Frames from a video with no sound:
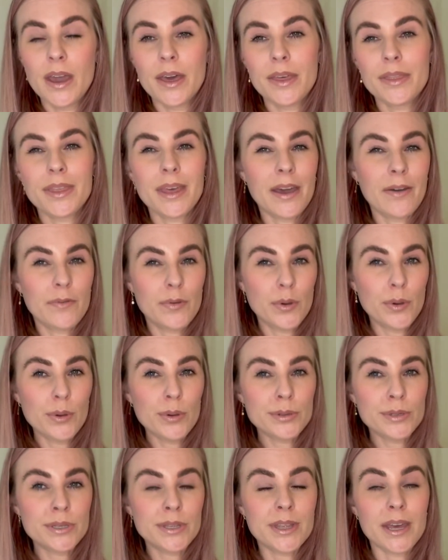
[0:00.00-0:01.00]
They're
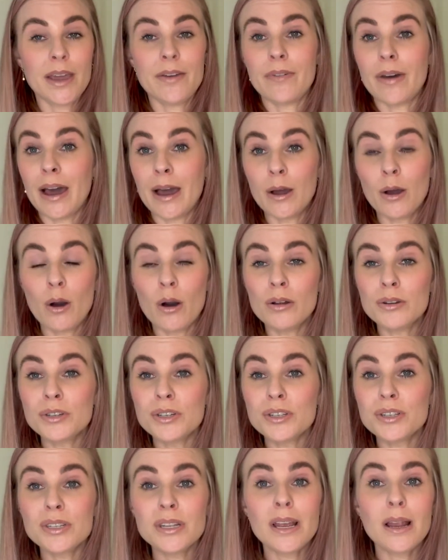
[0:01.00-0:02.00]
views that they have
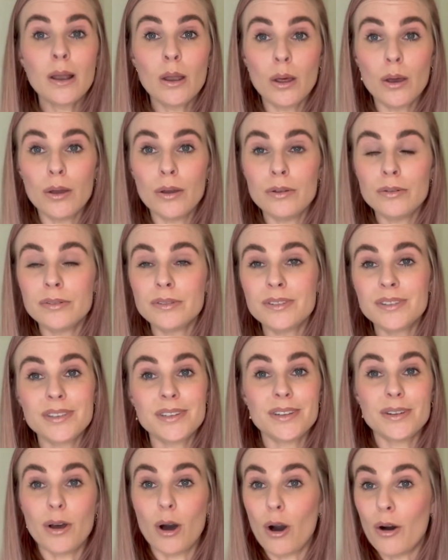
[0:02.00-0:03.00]
unconsciously learned,
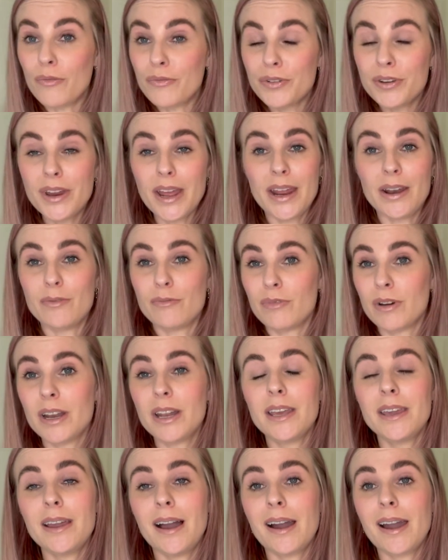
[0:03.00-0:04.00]
often at a
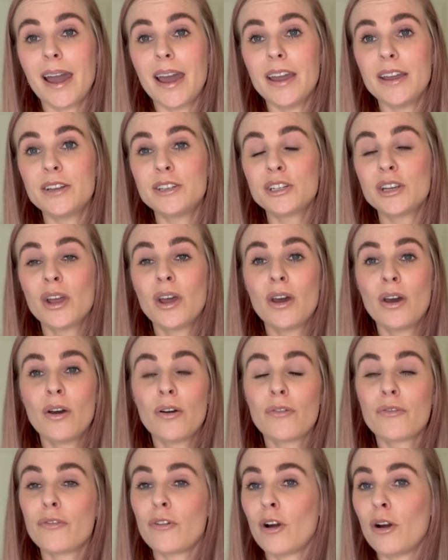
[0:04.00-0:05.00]
really young age,
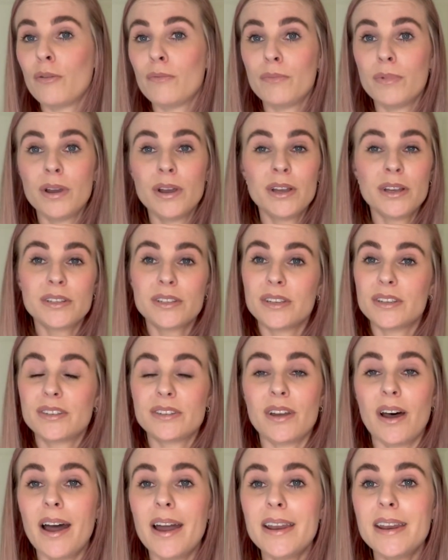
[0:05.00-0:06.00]
from
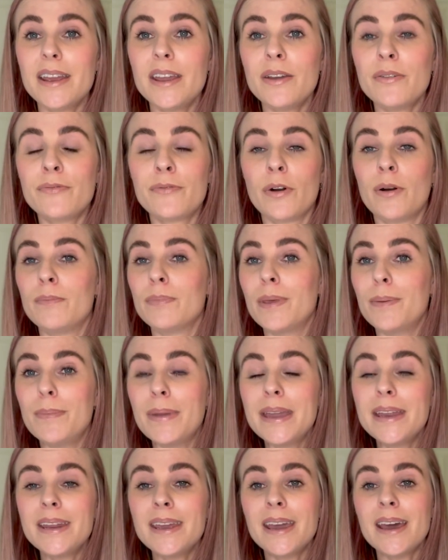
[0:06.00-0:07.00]
society, from the
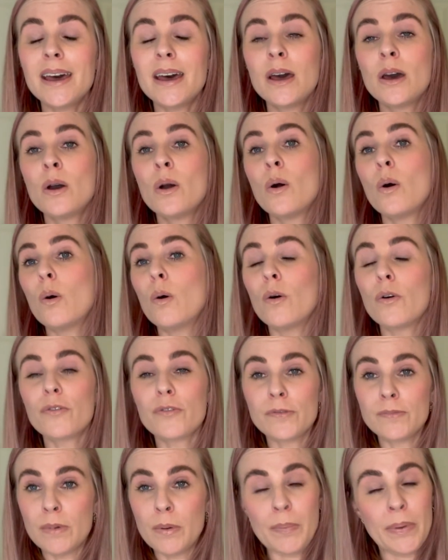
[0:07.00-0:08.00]
media, or
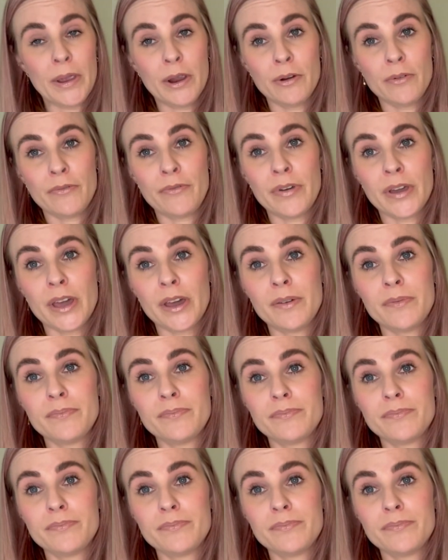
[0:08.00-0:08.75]
from a parent figure.